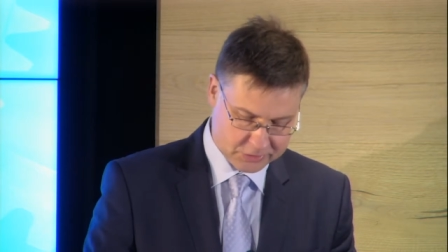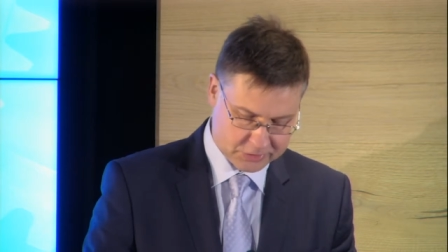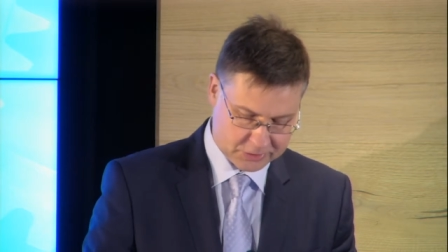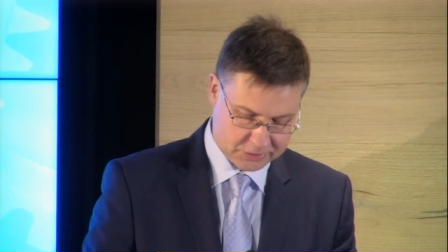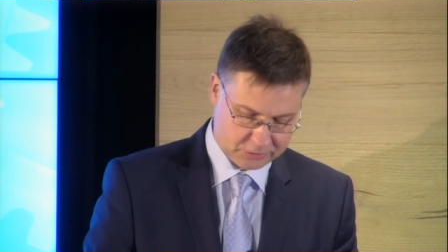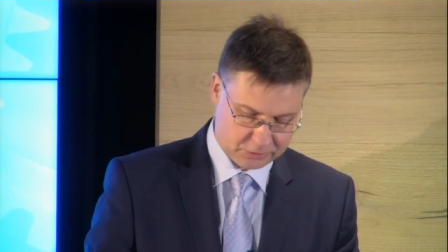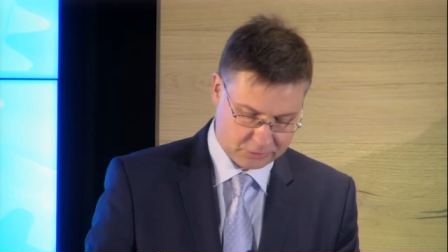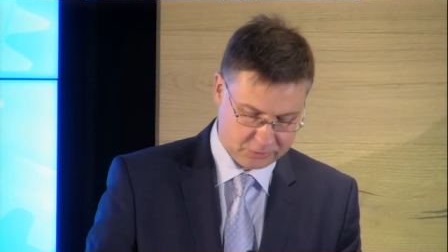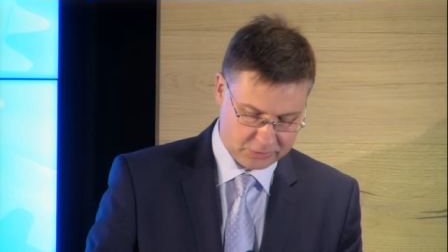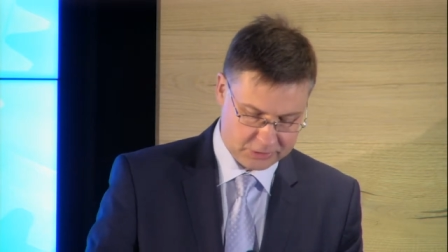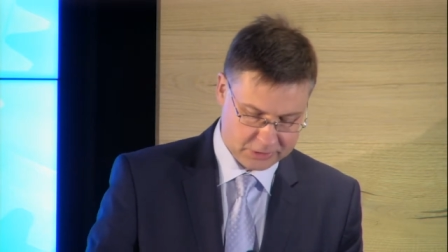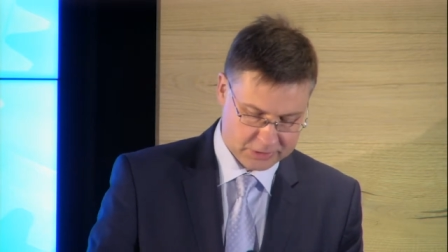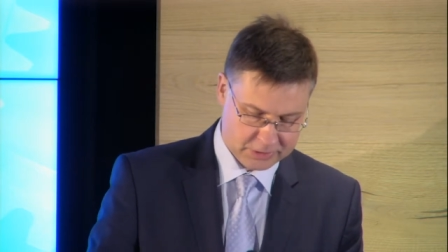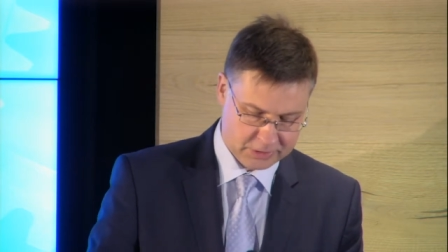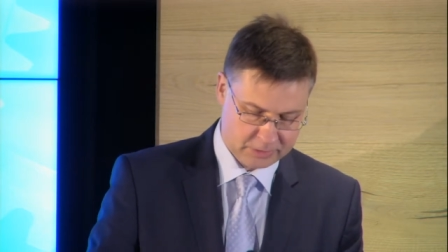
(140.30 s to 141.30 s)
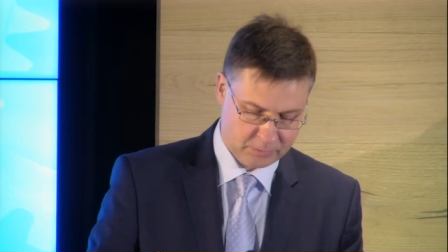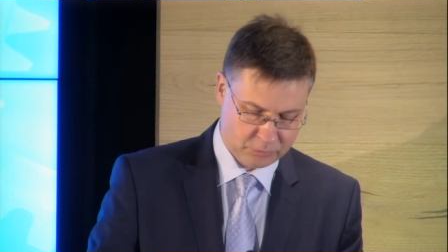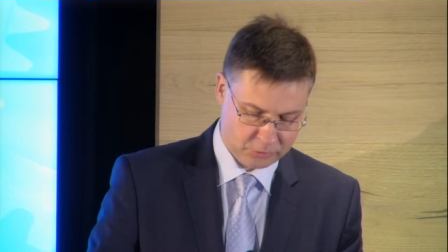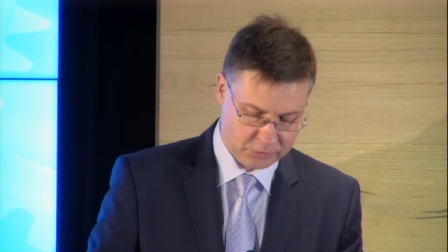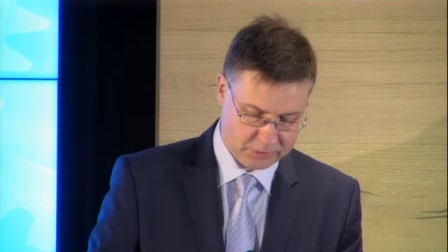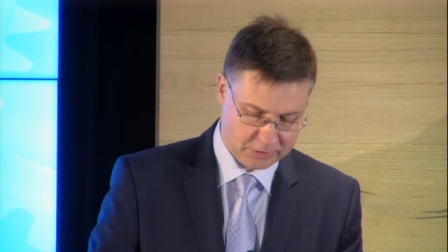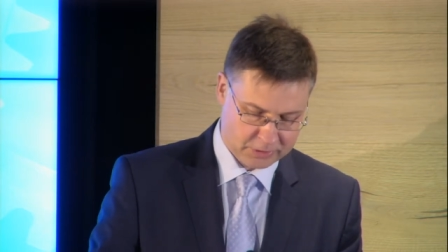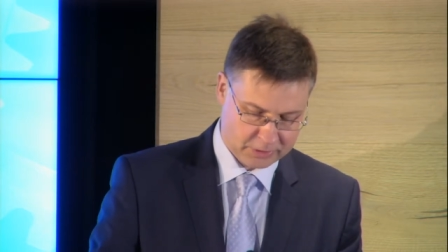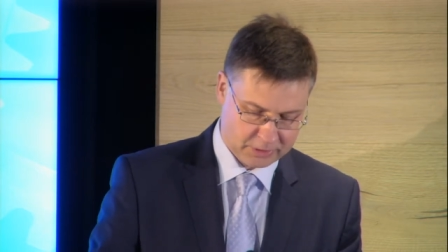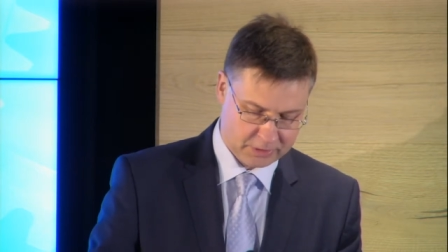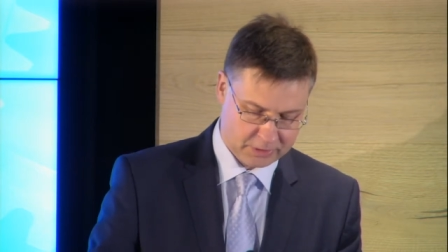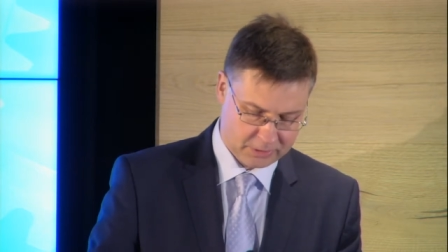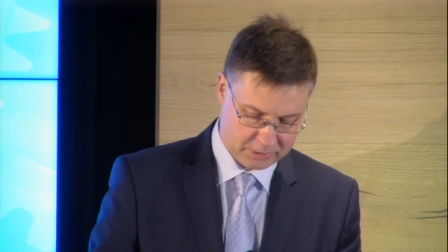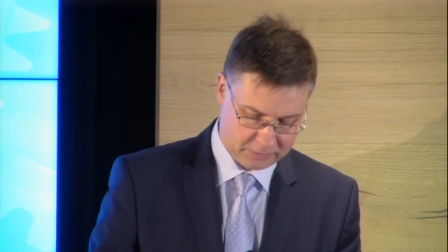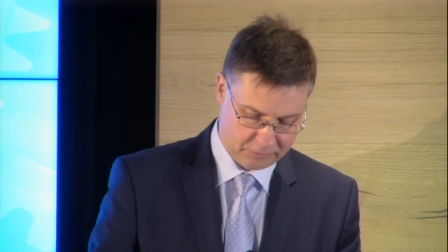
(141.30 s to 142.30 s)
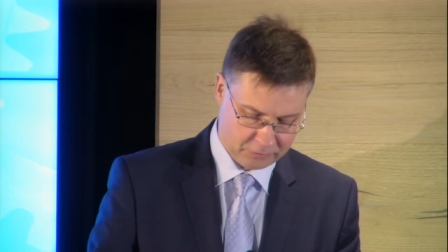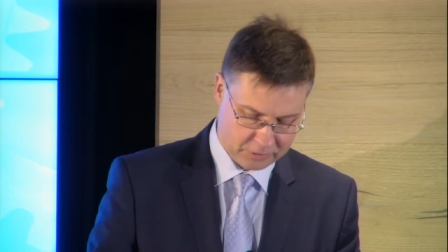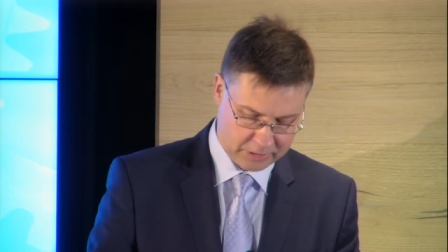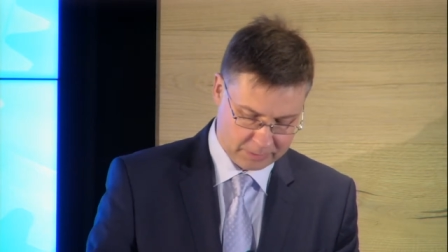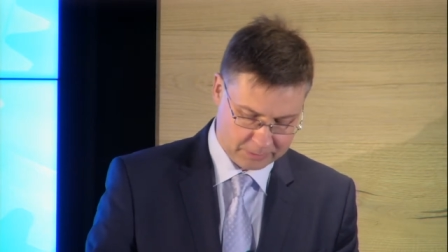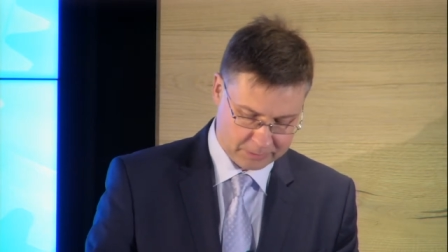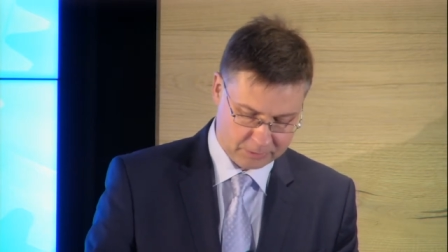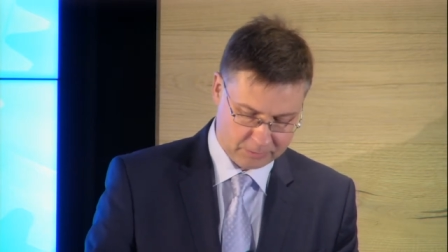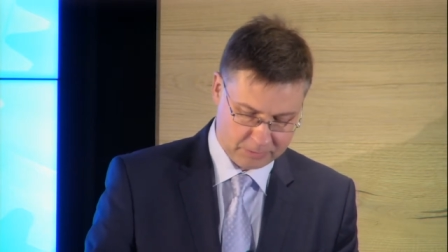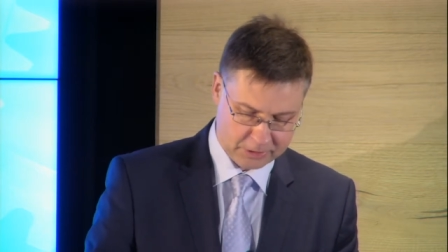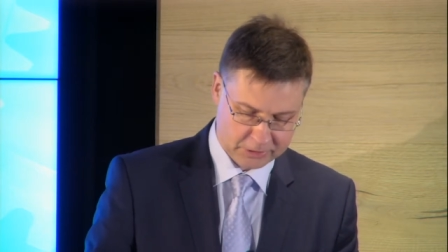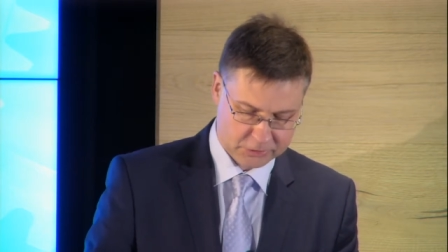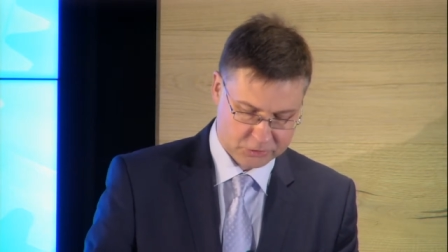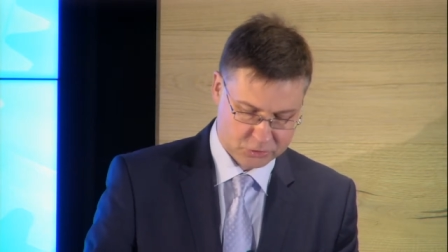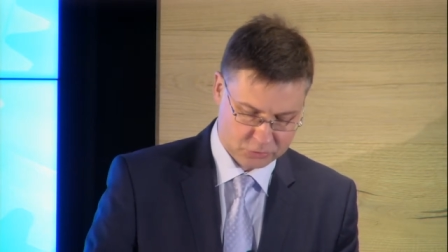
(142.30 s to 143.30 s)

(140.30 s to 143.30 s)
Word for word: sector is an important uh, for capital markets